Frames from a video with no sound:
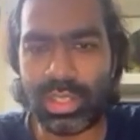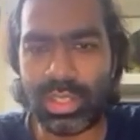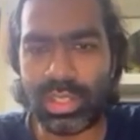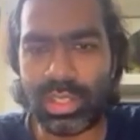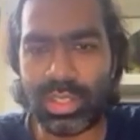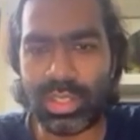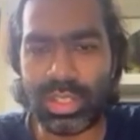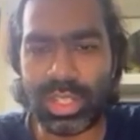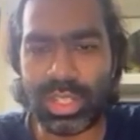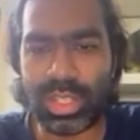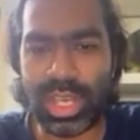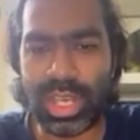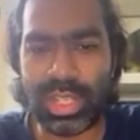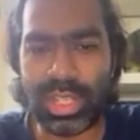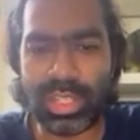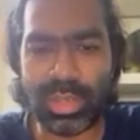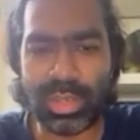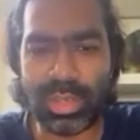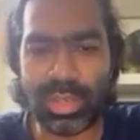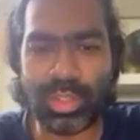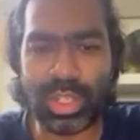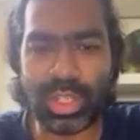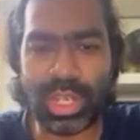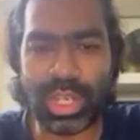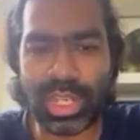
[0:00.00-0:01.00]
So they asked
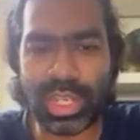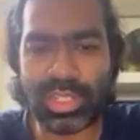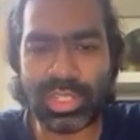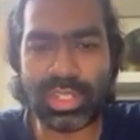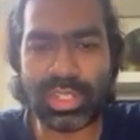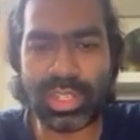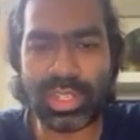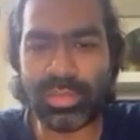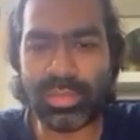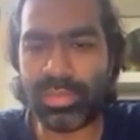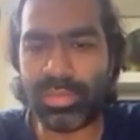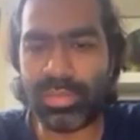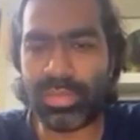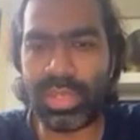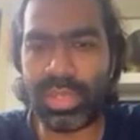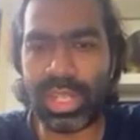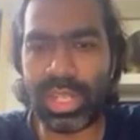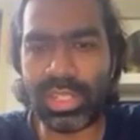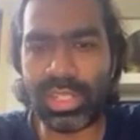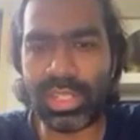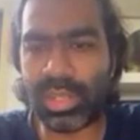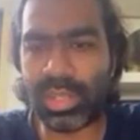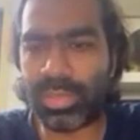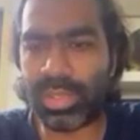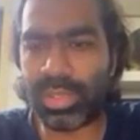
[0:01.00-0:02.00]
about the next step.
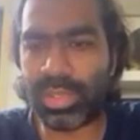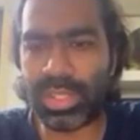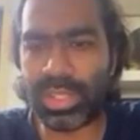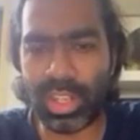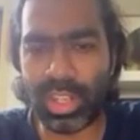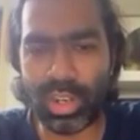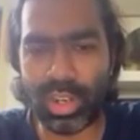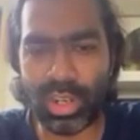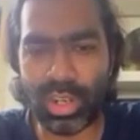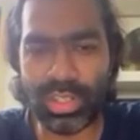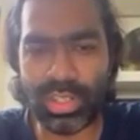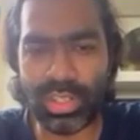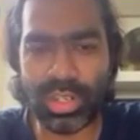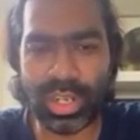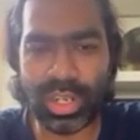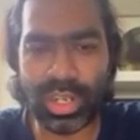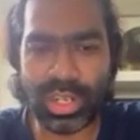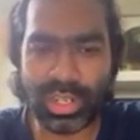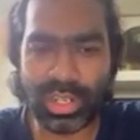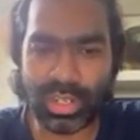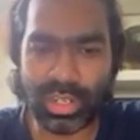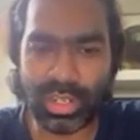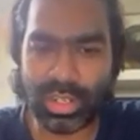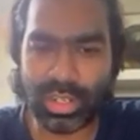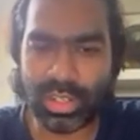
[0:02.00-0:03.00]
Next step is serology, right?
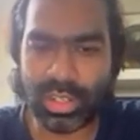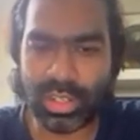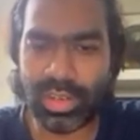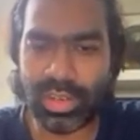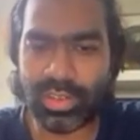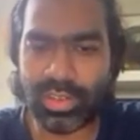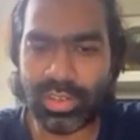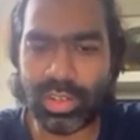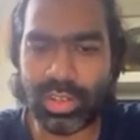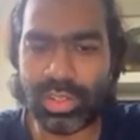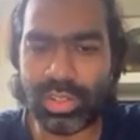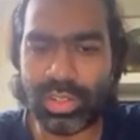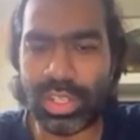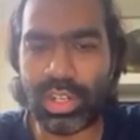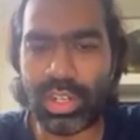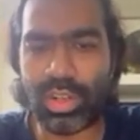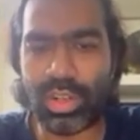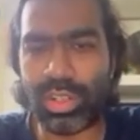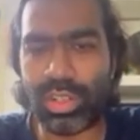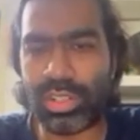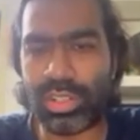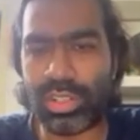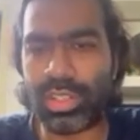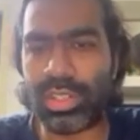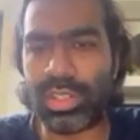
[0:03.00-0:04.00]
So you have to do
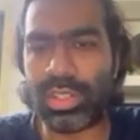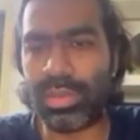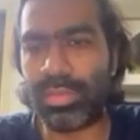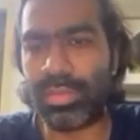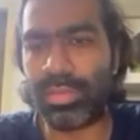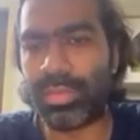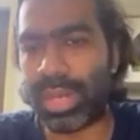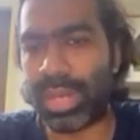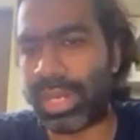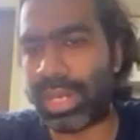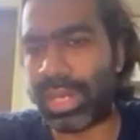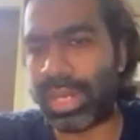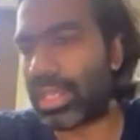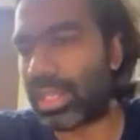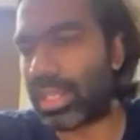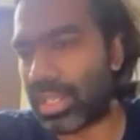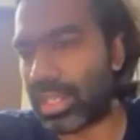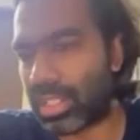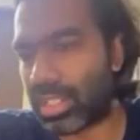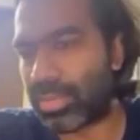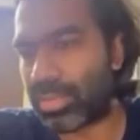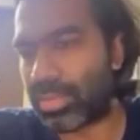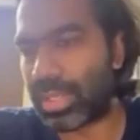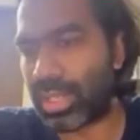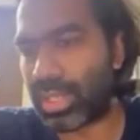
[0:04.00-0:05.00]
serology, practically
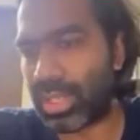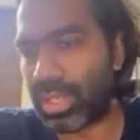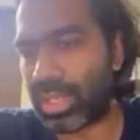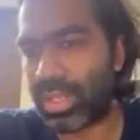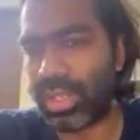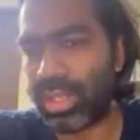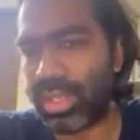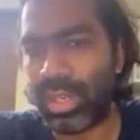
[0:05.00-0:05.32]
speaking.